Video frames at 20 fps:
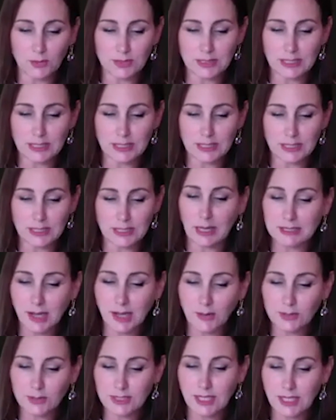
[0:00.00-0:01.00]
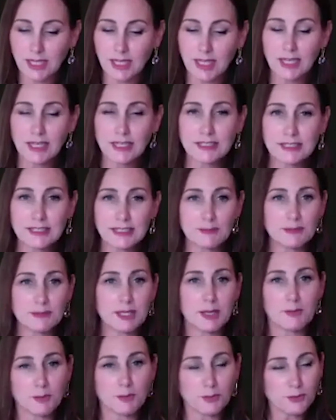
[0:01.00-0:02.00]
It comes out
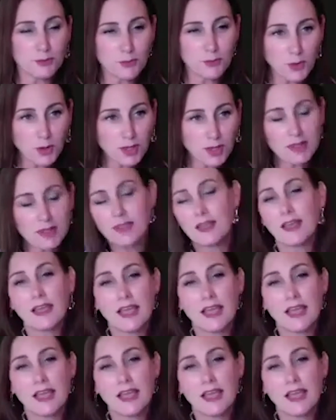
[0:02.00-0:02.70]
September 4th,